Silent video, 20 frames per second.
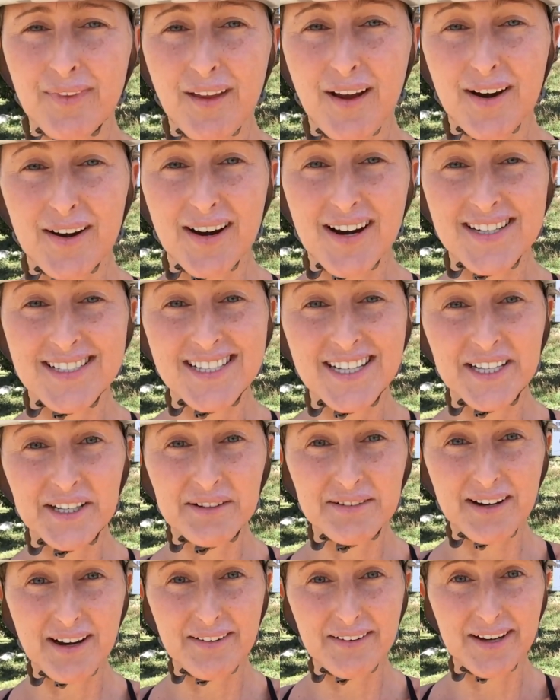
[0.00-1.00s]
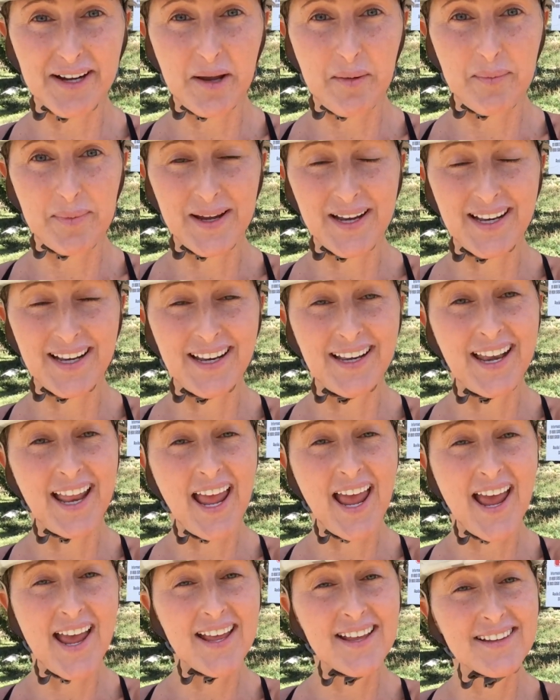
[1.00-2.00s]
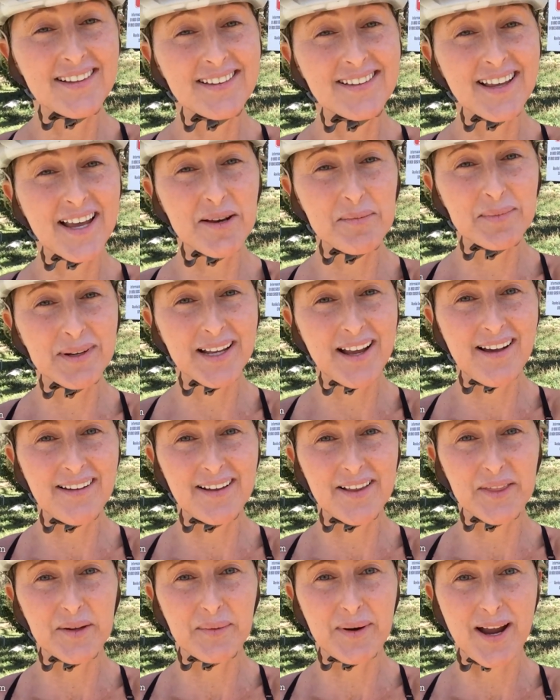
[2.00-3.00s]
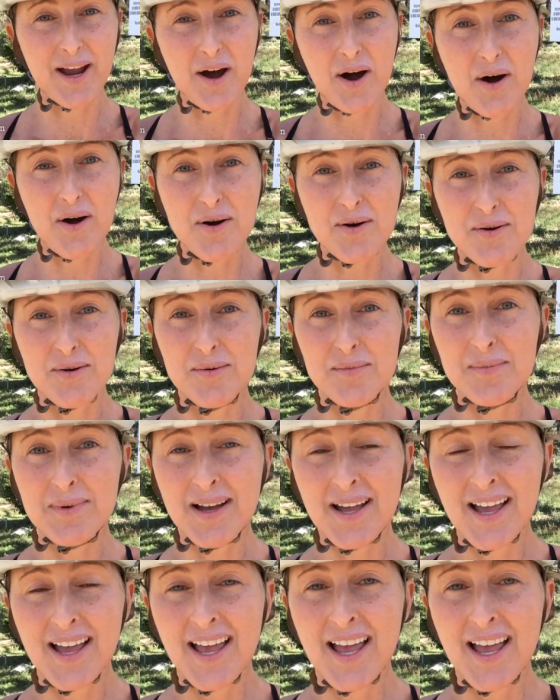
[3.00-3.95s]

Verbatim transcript: our itinerary a bit in San Miguel on the way home